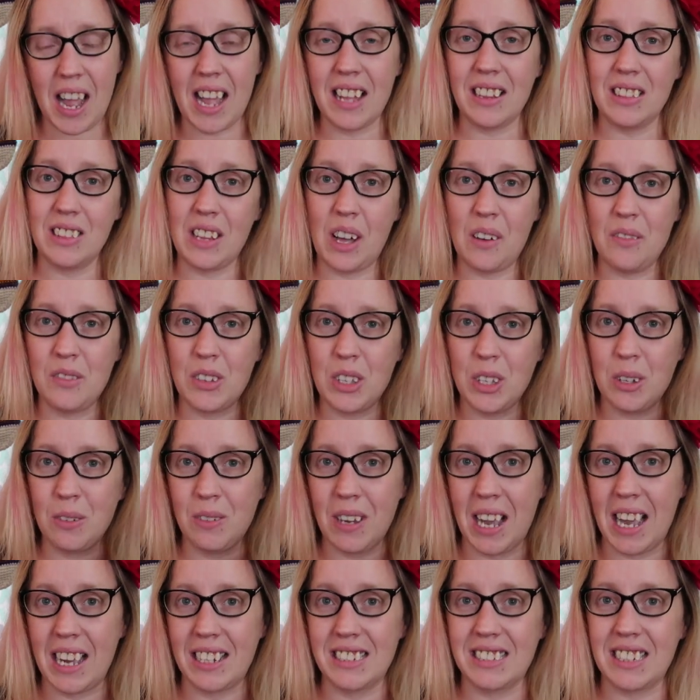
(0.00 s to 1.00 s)
I love you
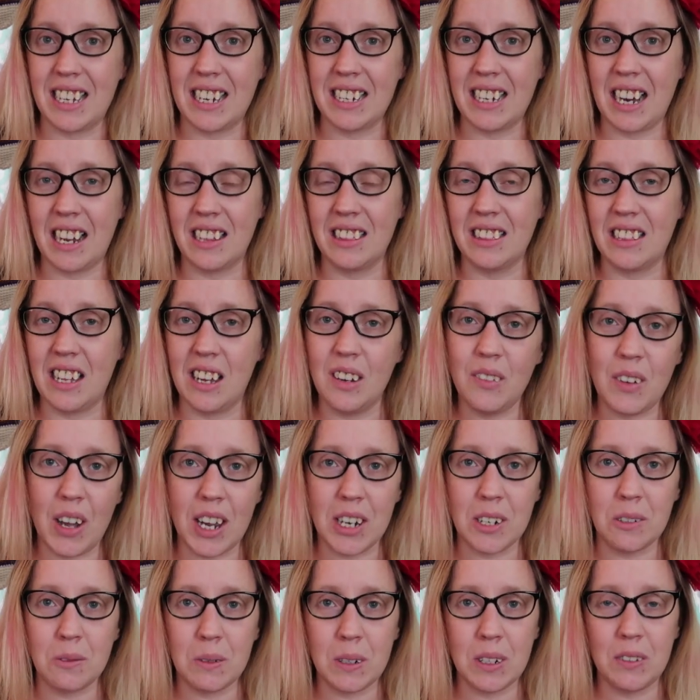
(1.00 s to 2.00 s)
guys and I love
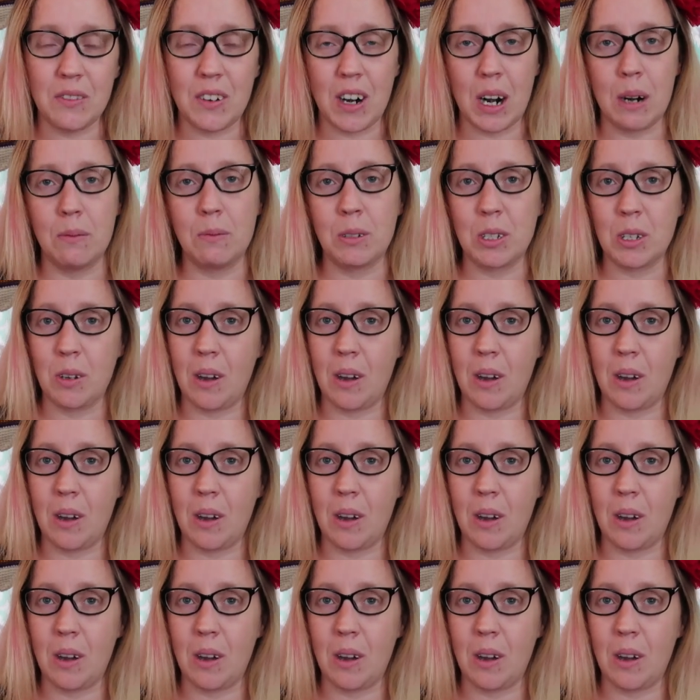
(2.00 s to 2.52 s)
Iron Wheel Farms.